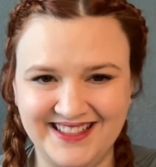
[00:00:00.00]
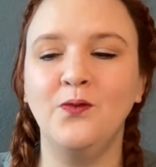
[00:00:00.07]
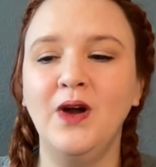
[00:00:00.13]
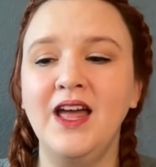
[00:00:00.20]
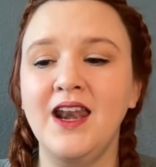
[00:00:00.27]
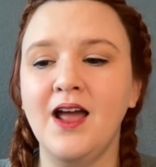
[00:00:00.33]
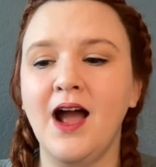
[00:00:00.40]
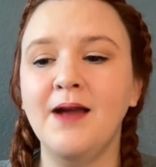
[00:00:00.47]

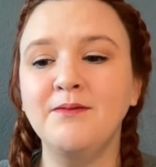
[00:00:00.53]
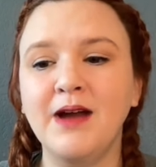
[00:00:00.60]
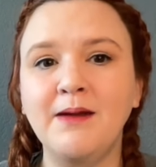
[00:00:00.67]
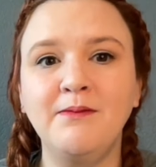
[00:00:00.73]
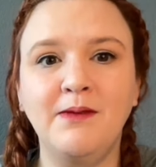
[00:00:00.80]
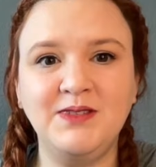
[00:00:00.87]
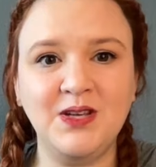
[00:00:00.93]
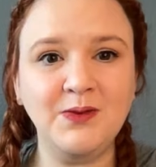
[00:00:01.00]
What?
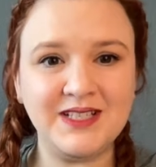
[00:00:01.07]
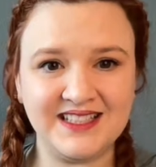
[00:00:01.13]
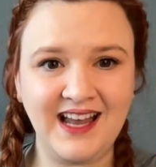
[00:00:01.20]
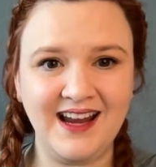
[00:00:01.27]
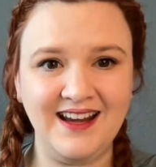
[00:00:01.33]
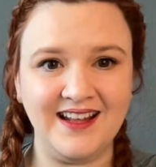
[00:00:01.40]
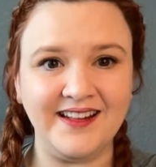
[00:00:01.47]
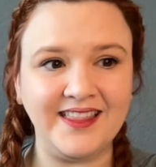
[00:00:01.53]
I'm so
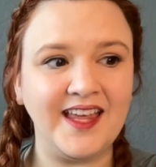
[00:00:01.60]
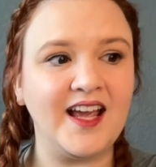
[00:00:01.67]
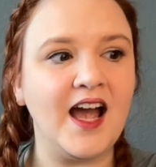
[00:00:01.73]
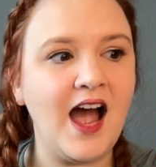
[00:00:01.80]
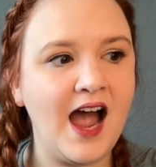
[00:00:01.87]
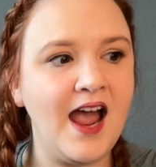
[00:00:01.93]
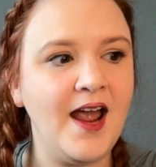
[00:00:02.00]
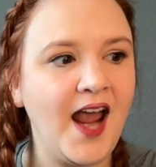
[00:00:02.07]
excited. Like,
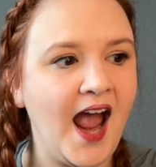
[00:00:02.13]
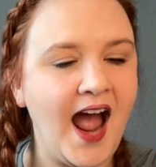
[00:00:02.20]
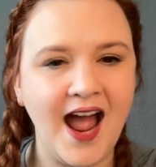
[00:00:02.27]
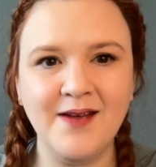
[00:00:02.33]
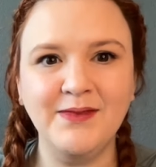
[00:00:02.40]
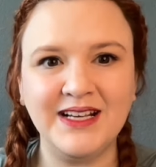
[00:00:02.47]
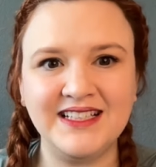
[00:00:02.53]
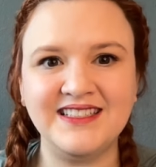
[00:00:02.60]

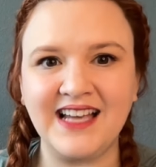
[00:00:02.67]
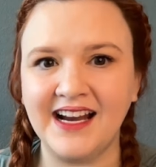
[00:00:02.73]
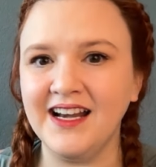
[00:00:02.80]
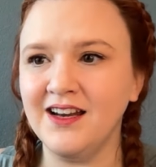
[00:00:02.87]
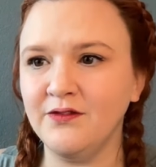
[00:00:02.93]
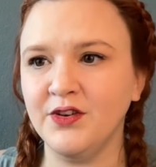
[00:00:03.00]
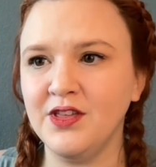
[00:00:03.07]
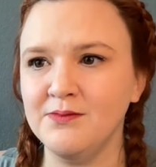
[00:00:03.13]
I'm
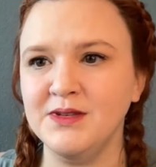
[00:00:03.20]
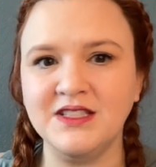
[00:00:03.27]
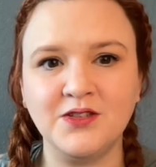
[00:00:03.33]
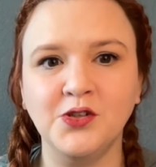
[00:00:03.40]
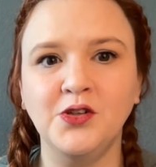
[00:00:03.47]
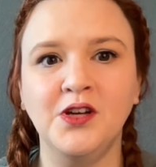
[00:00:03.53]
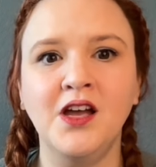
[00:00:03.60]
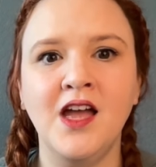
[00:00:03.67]
excited for the
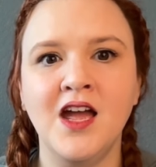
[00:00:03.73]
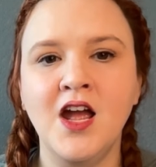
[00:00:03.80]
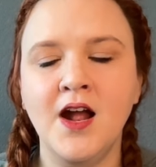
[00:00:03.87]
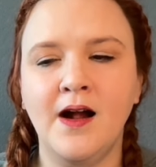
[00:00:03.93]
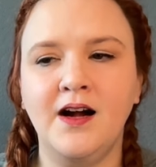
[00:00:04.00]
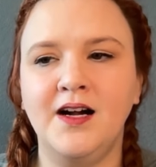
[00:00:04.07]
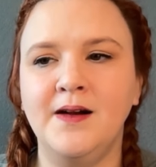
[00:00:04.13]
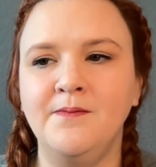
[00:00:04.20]
musical.
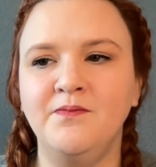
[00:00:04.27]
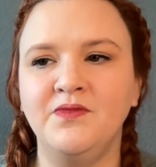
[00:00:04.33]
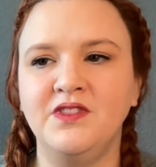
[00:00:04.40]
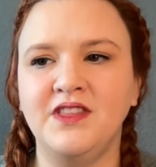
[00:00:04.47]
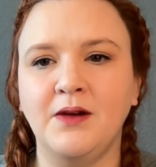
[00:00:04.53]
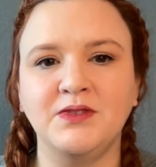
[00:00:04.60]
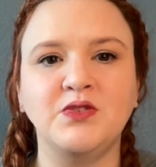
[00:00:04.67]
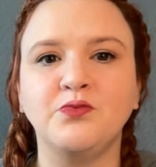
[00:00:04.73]

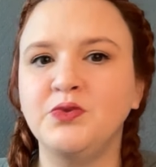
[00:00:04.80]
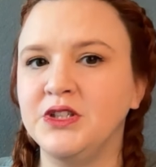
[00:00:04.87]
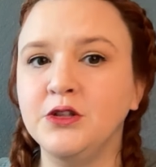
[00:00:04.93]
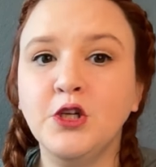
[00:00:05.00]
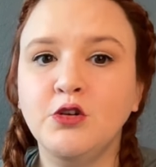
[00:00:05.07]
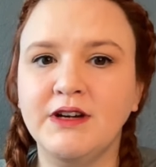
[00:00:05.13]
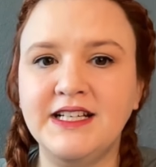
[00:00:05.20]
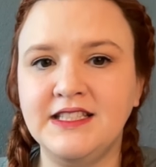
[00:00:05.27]
That was a
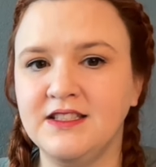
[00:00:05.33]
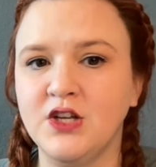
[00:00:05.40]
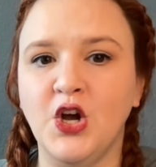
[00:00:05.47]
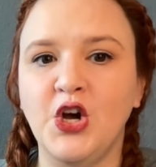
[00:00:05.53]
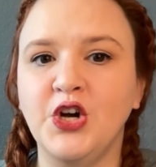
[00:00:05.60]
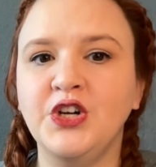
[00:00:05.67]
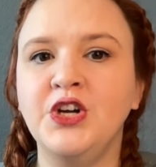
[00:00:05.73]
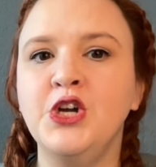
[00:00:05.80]
really great
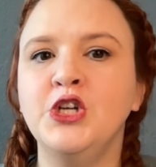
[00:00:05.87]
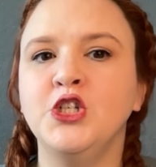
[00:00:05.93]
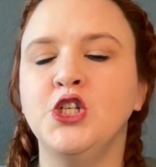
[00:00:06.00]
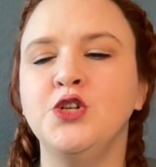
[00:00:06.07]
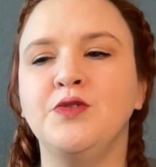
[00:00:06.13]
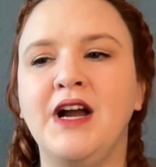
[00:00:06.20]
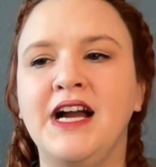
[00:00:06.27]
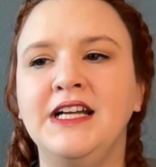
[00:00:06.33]
song
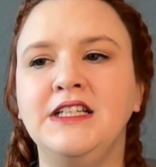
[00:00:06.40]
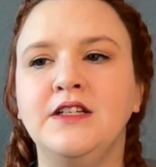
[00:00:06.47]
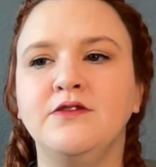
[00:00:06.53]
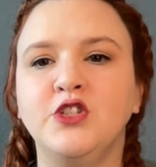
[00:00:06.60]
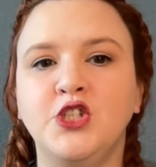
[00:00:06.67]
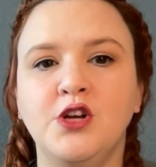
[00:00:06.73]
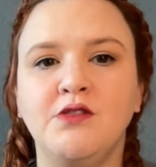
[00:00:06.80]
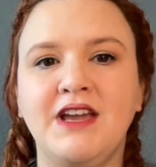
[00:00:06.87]
to kind of
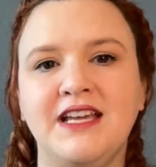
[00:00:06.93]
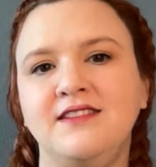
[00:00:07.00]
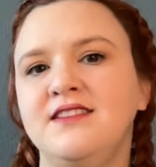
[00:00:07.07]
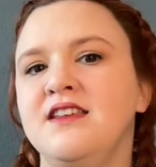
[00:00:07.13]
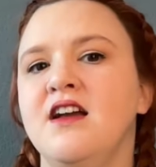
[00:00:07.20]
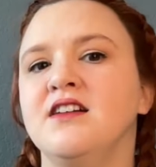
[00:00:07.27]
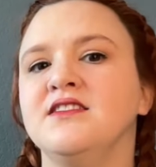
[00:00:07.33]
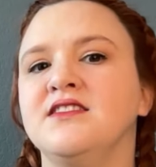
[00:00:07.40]
showcase
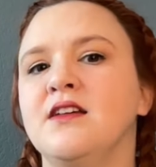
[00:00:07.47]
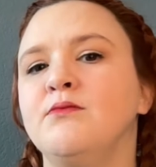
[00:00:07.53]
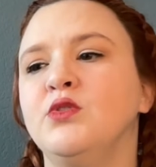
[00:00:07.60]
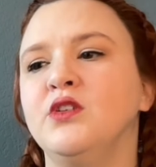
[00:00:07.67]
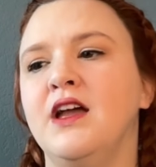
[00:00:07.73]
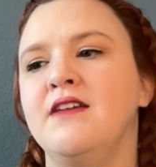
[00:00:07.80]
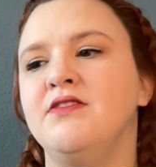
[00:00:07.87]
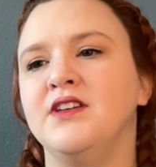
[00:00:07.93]
the
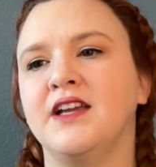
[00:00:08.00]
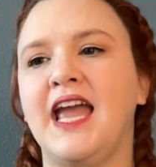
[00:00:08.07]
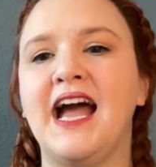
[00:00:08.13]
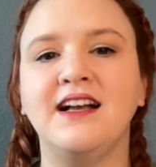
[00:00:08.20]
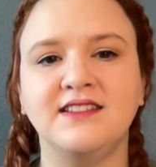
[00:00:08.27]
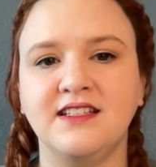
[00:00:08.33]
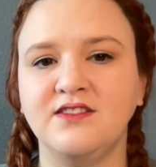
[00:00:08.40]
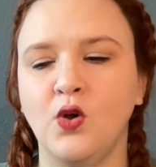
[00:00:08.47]
ensemble and the
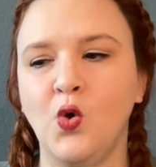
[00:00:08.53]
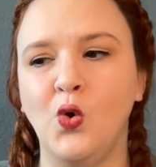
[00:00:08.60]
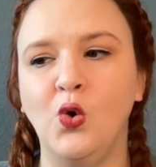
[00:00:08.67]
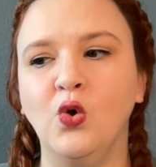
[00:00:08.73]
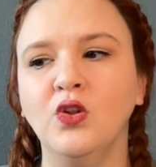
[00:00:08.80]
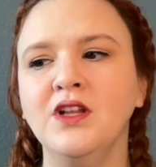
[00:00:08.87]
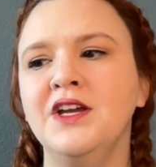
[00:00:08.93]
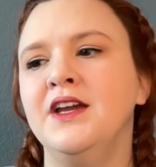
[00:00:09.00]
cast as a
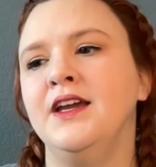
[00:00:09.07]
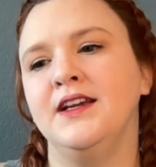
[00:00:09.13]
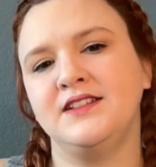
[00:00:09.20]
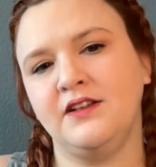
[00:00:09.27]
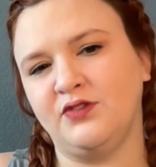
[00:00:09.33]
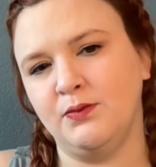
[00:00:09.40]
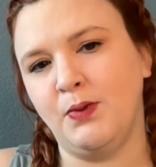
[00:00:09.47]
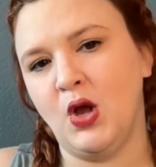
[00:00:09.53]
whole,
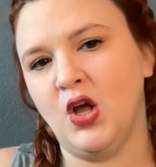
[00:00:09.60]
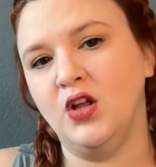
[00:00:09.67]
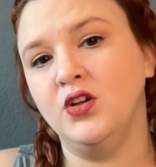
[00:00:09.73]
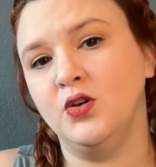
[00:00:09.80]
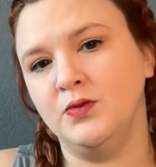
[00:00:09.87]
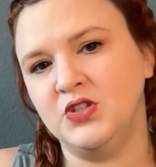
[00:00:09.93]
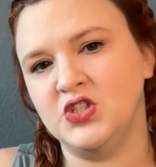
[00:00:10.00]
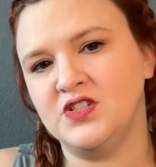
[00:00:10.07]
except for Paul,
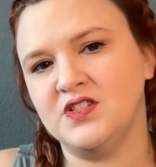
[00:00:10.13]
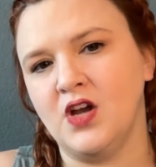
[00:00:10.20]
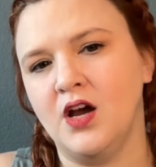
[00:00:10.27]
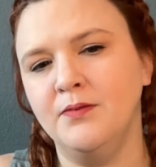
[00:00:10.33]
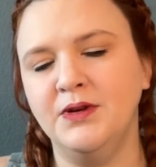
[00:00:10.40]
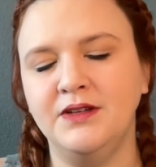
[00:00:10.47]
who we just saw.